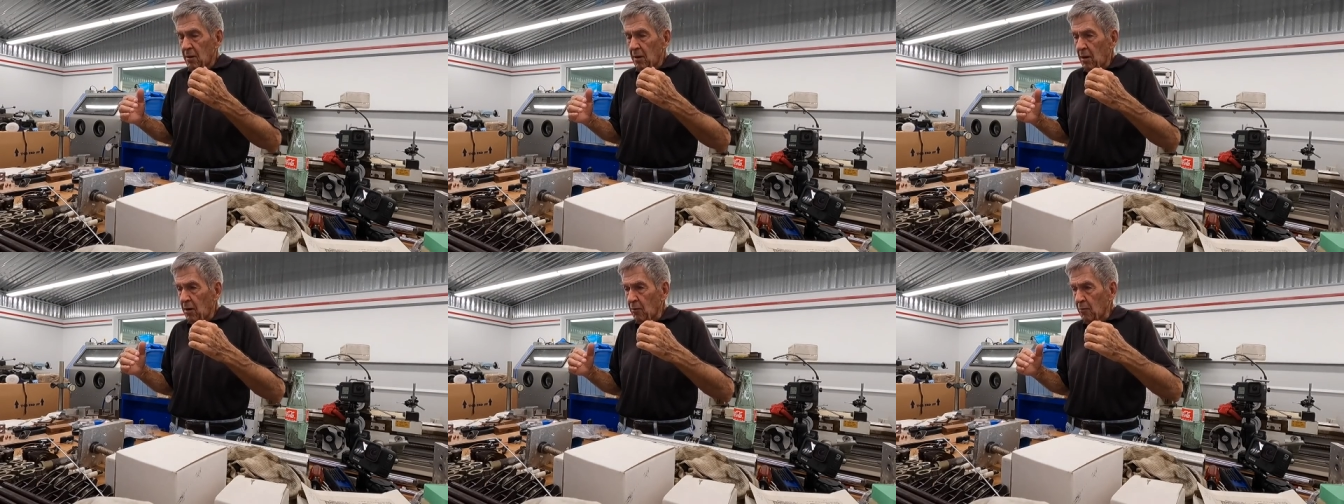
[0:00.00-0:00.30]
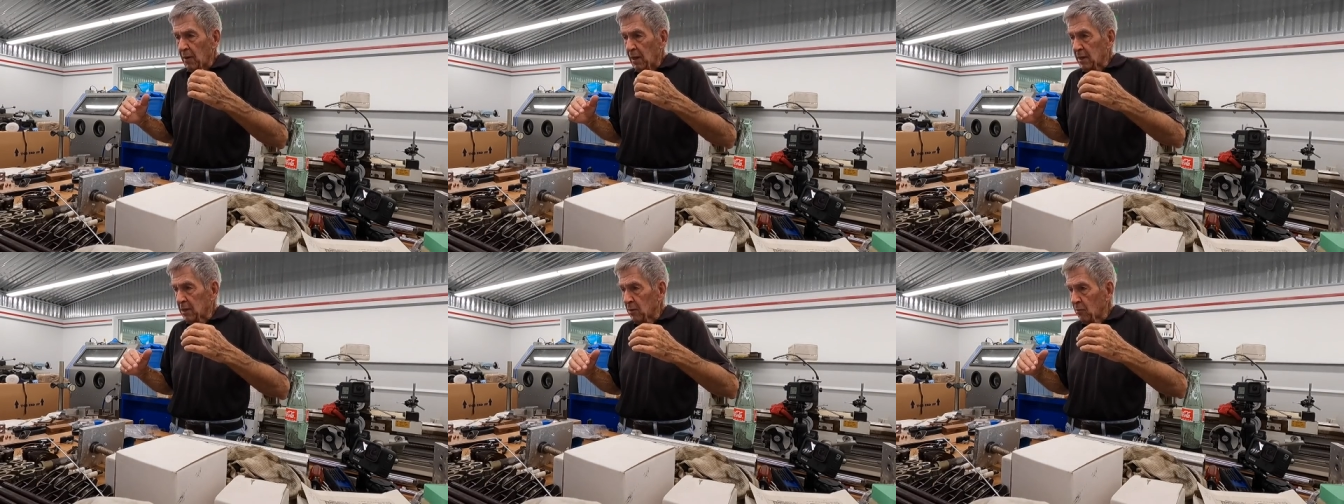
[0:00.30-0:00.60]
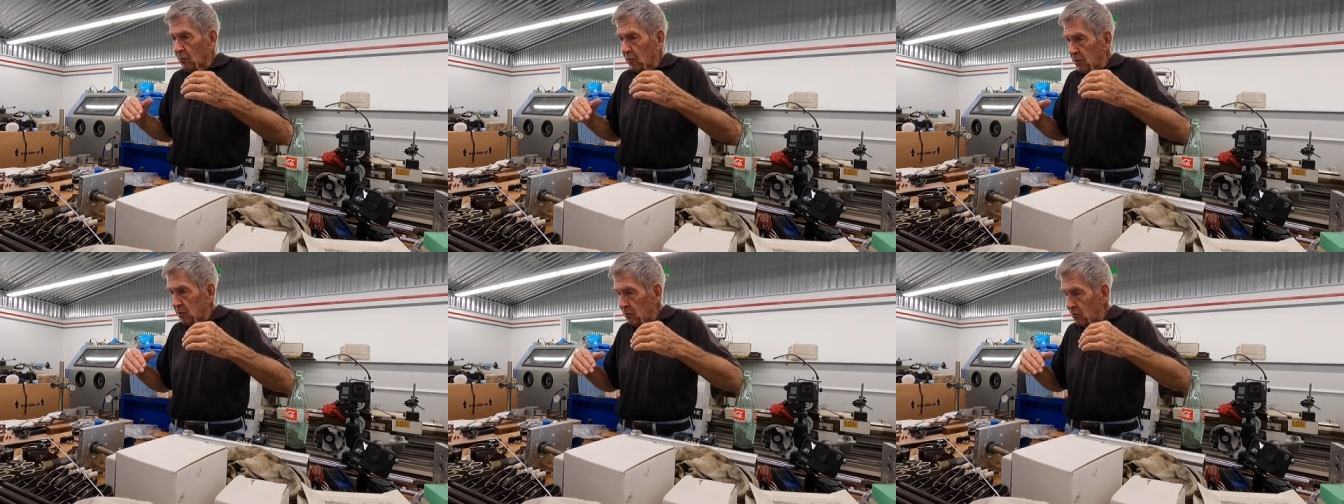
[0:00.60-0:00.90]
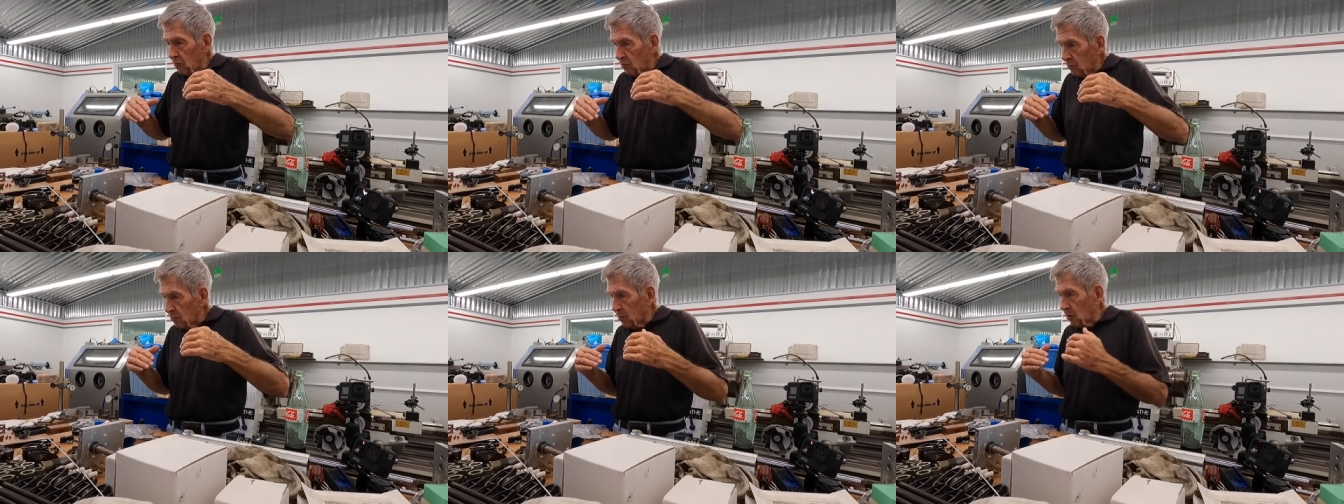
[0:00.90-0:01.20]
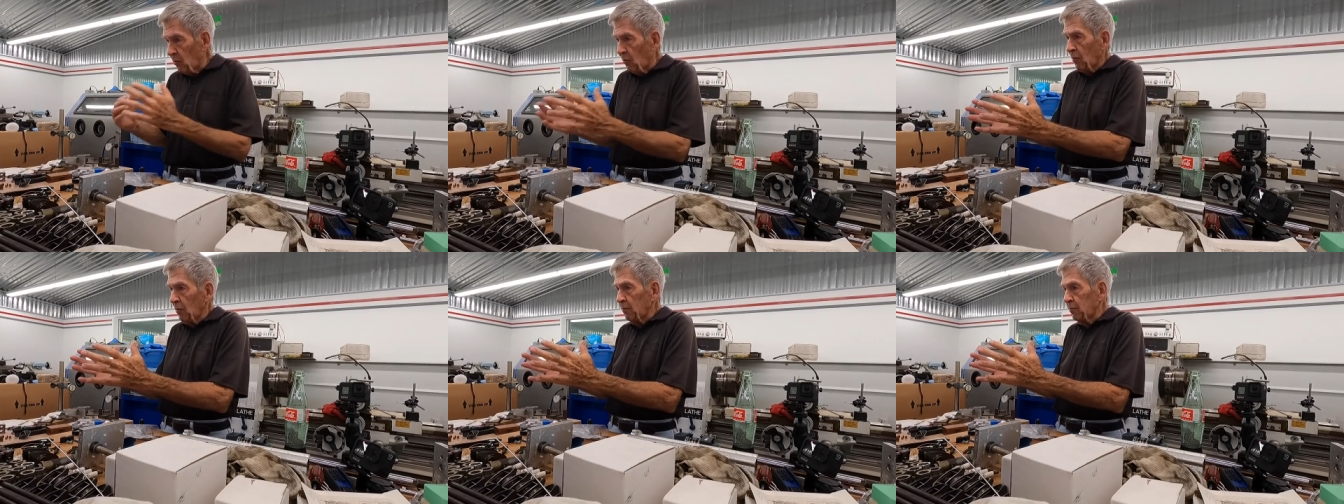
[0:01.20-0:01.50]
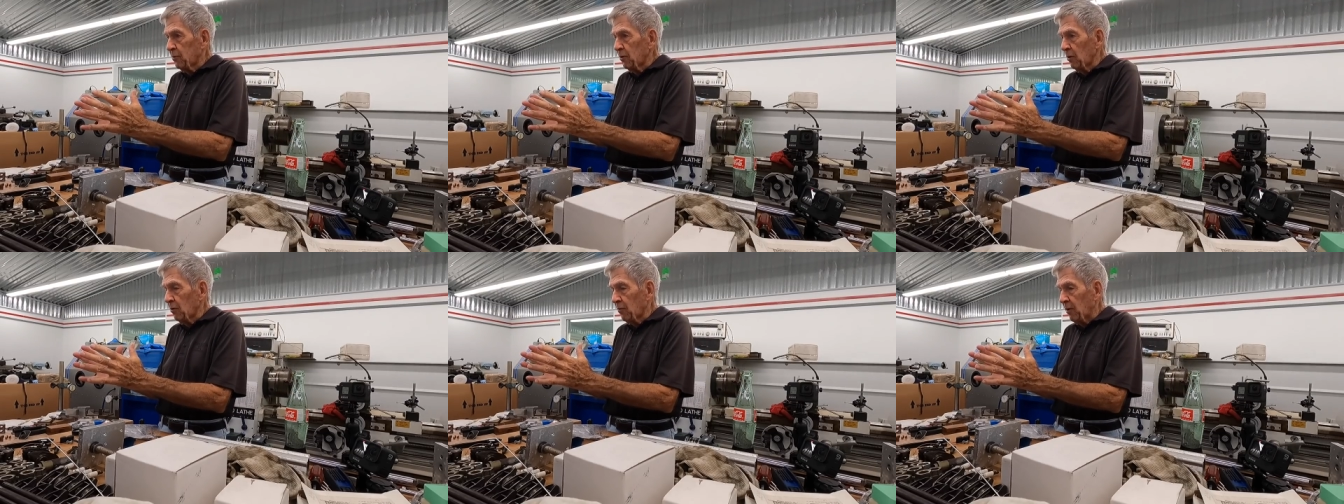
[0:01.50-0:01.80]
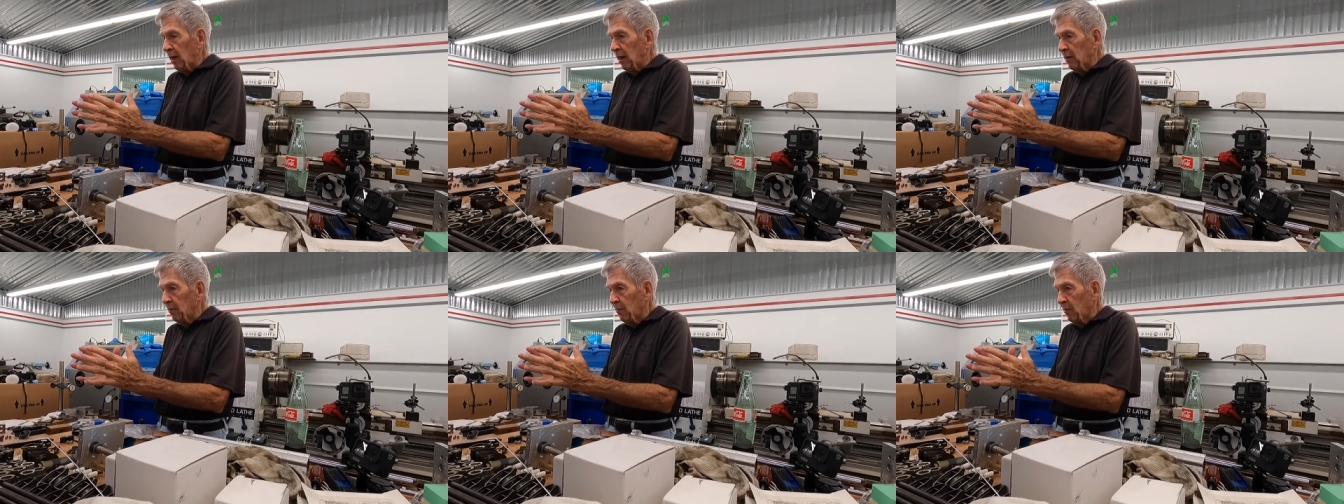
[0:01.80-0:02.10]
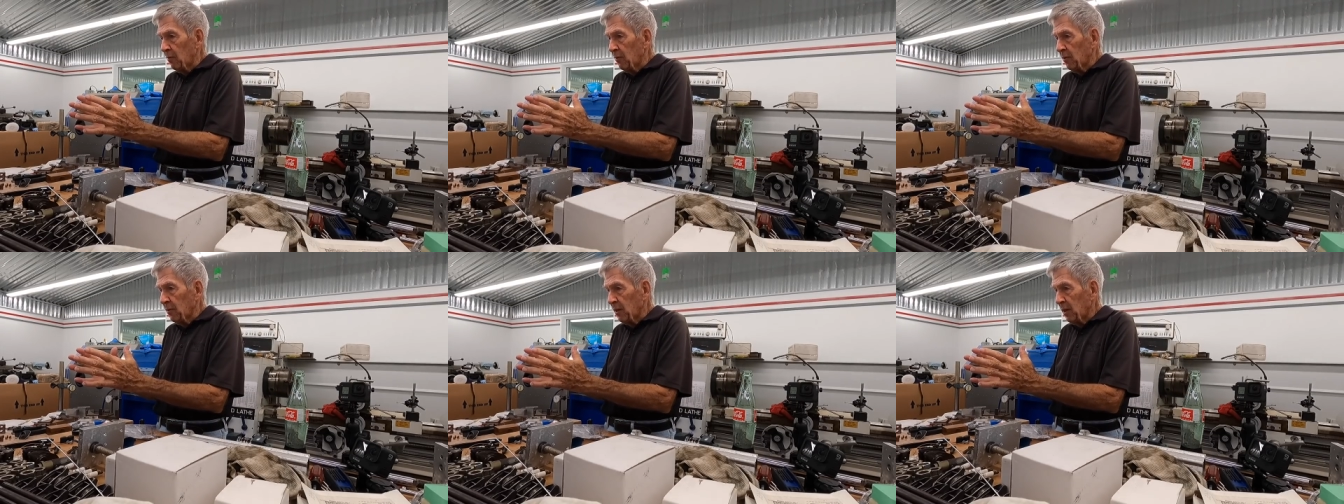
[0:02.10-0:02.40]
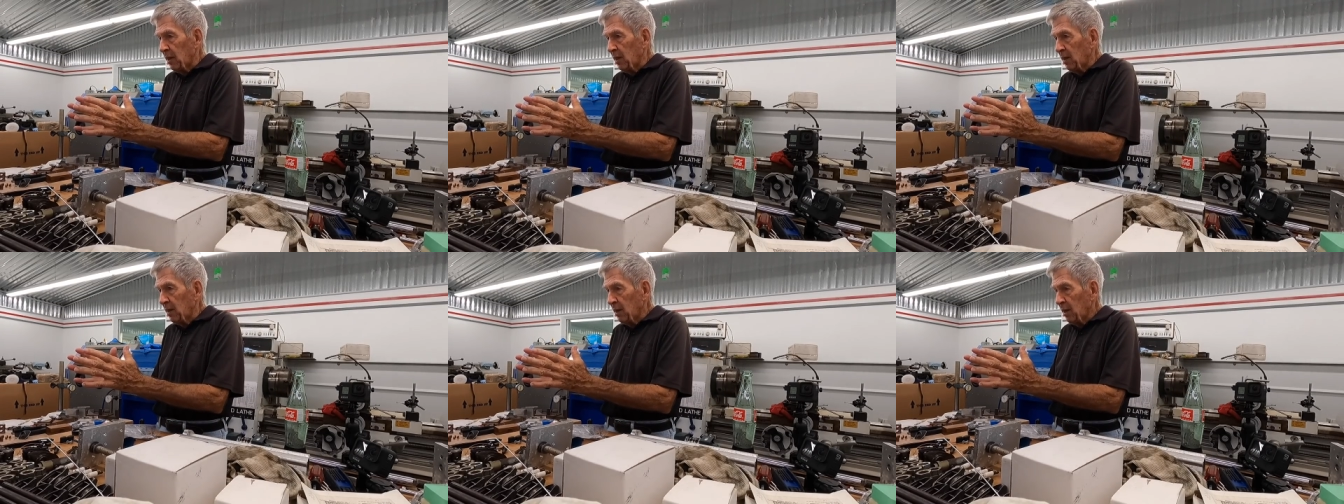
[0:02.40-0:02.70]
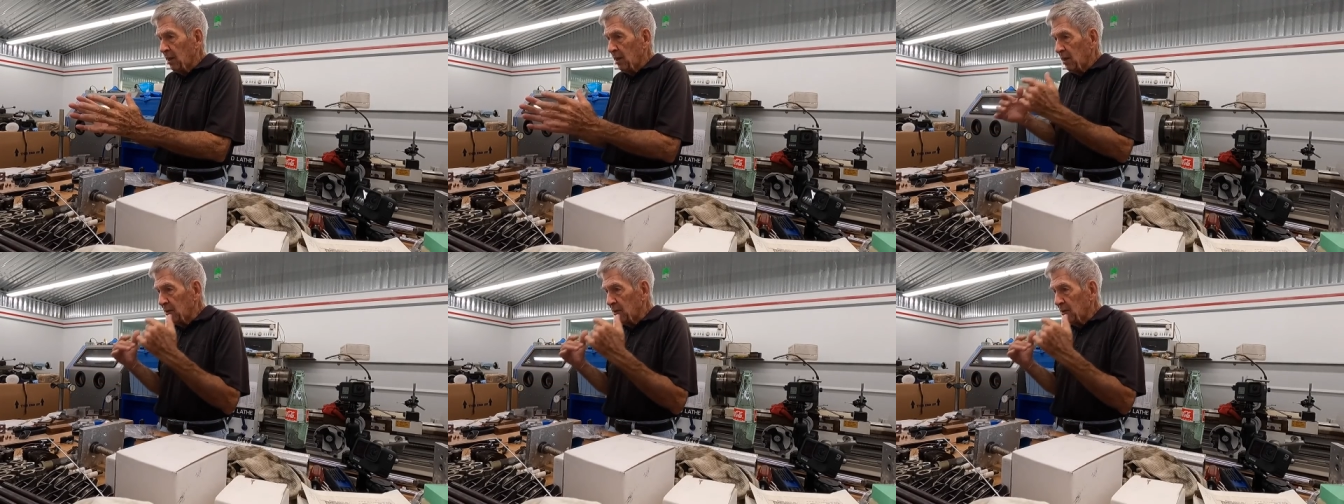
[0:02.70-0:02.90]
automatically when you go up to a crowd of them on a thing